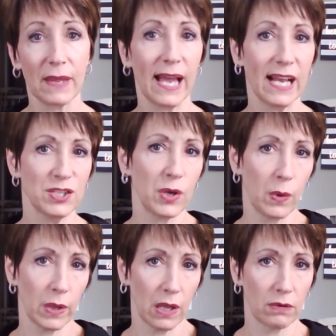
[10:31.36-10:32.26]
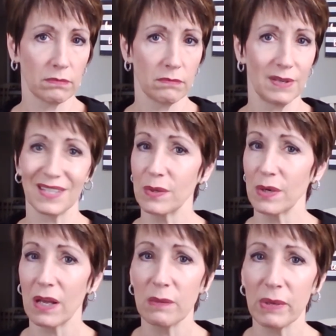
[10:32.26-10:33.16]
as you go along. You can do it
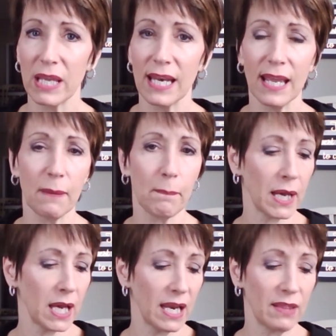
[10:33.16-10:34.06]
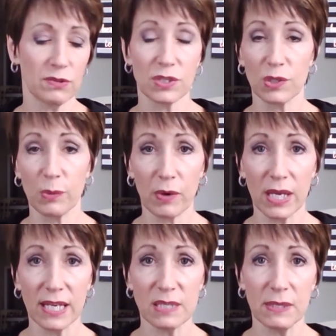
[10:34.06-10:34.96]
all in the beginning, and they're super
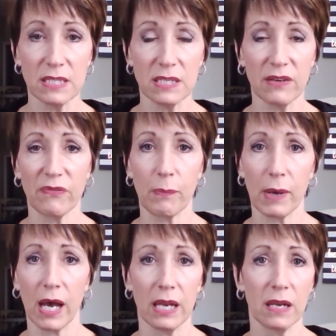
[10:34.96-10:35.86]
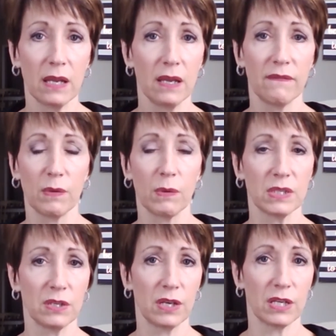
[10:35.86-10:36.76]
inexpensive, but if you want
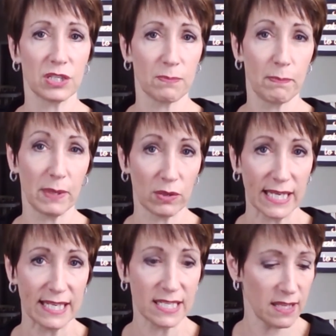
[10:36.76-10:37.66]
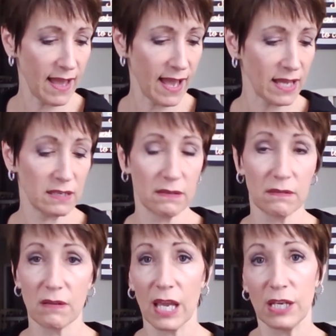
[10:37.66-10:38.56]
to, you can just build into that
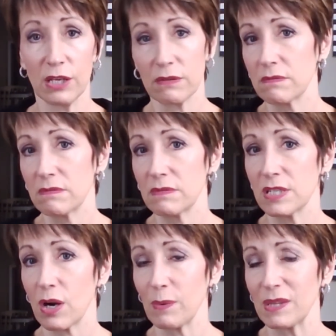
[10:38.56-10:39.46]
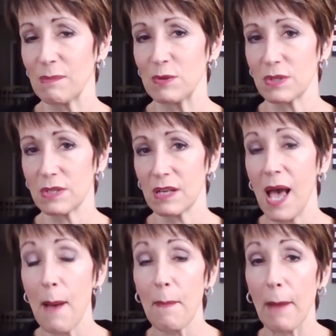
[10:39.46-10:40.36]
and start with the most
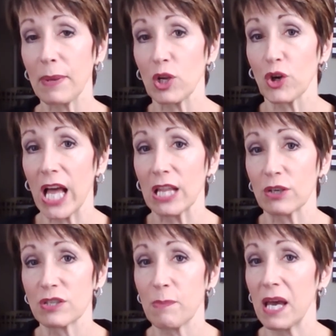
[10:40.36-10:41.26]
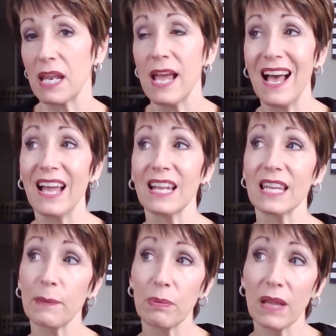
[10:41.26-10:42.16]
popular colors. But
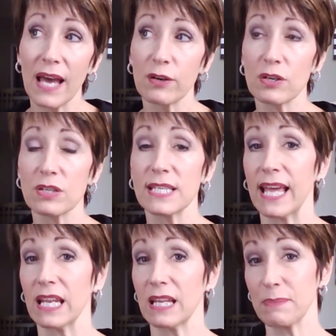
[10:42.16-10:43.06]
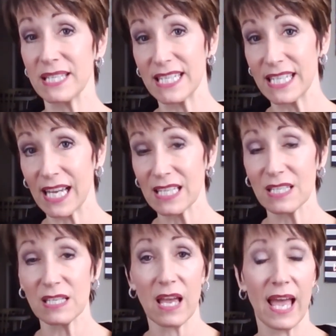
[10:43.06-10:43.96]
lip liners and
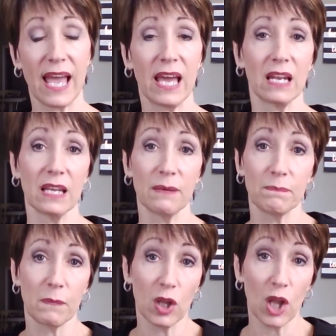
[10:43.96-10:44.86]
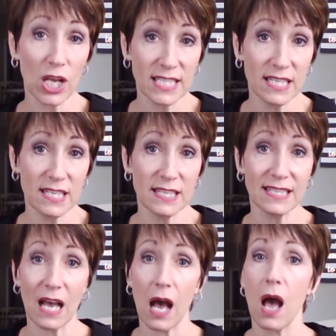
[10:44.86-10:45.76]
lipsticks and lip glosses,